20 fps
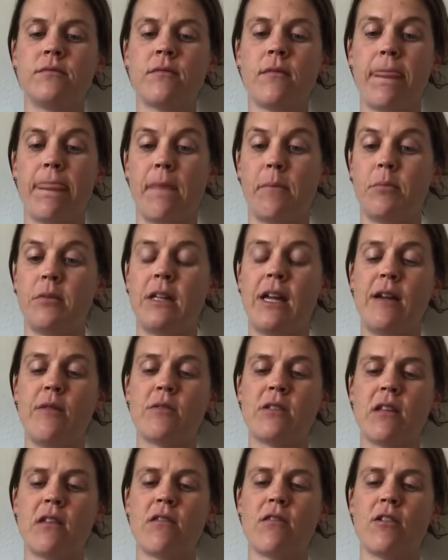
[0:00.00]
The play was
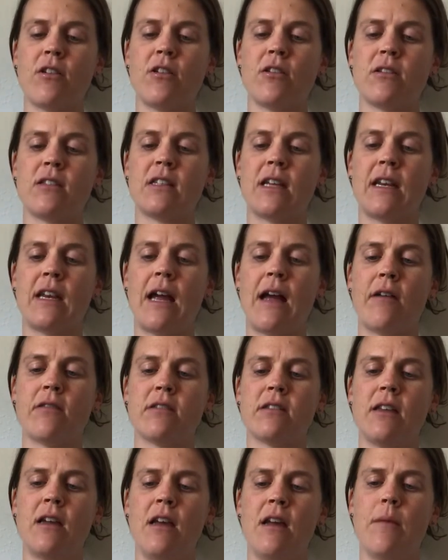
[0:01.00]
at third, said House.
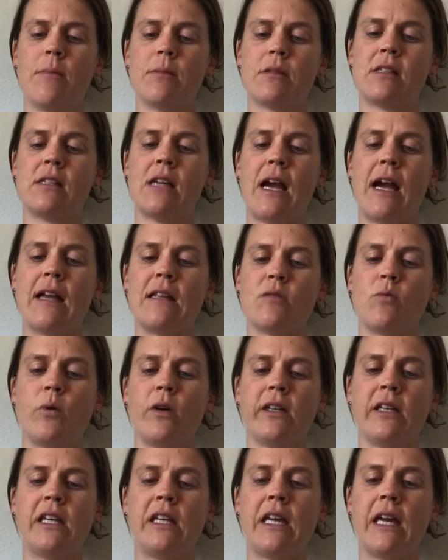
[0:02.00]
Besides,
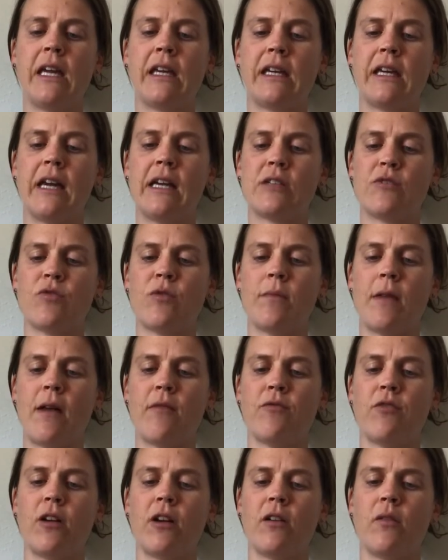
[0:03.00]
Wilkie can't catch from that
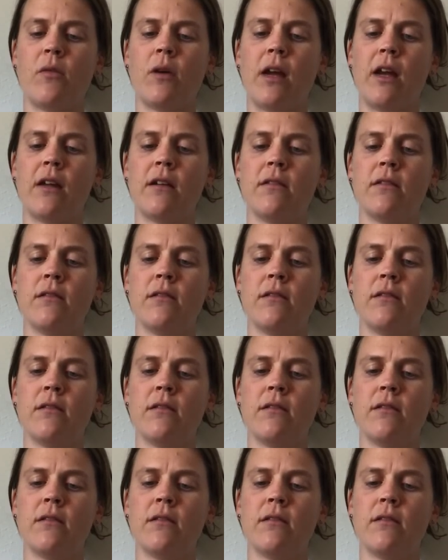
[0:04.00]
far away.